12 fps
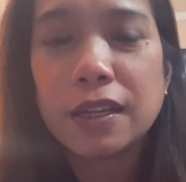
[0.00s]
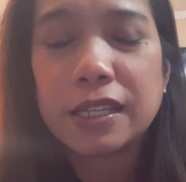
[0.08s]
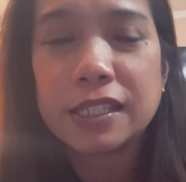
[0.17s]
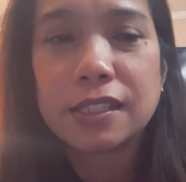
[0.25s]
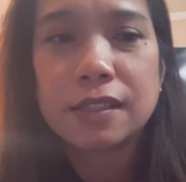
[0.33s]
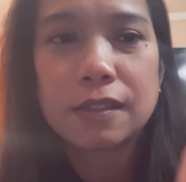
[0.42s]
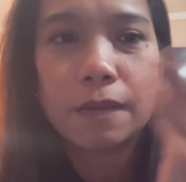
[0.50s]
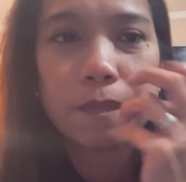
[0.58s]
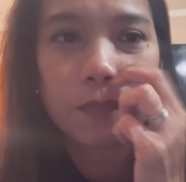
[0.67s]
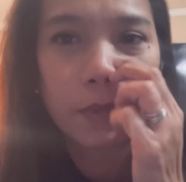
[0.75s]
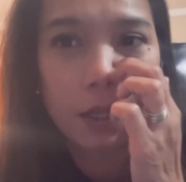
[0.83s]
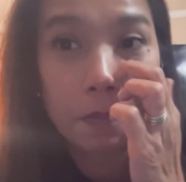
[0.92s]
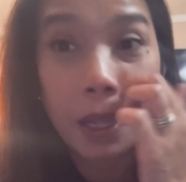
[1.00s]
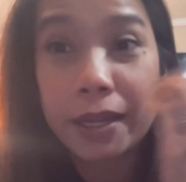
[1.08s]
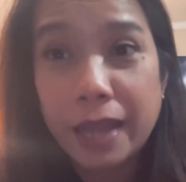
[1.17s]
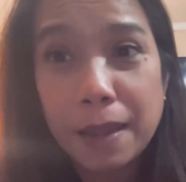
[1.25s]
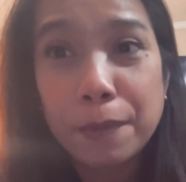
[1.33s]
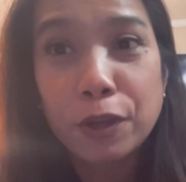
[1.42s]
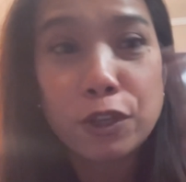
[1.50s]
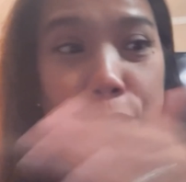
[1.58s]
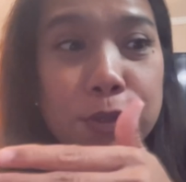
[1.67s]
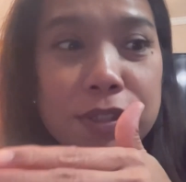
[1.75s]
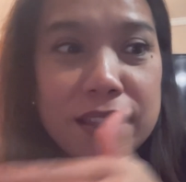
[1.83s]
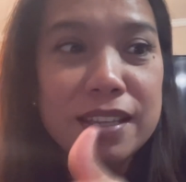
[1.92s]
is my neighbor
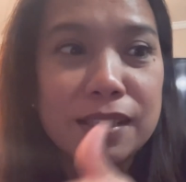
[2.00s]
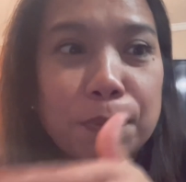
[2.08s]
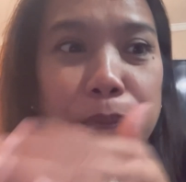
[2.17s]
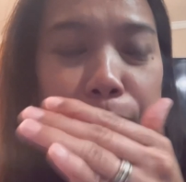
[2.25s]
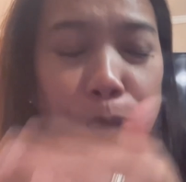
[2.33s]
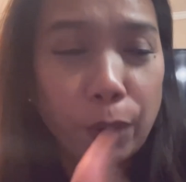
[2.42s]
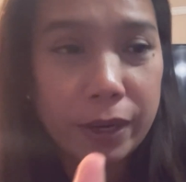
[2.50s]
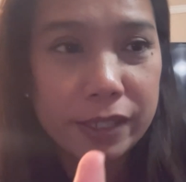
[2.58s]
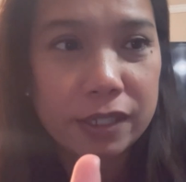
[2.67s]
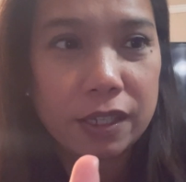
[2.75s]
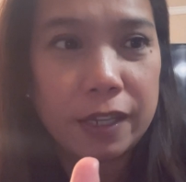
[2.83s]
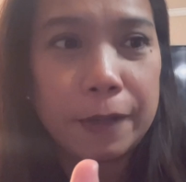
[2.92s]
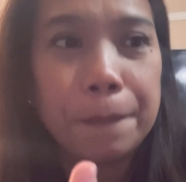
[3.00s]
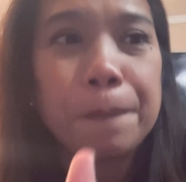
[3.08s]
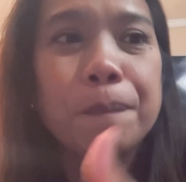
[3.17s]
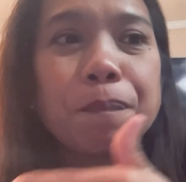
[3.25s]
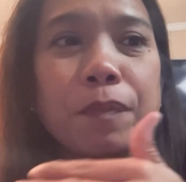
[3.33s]
used this person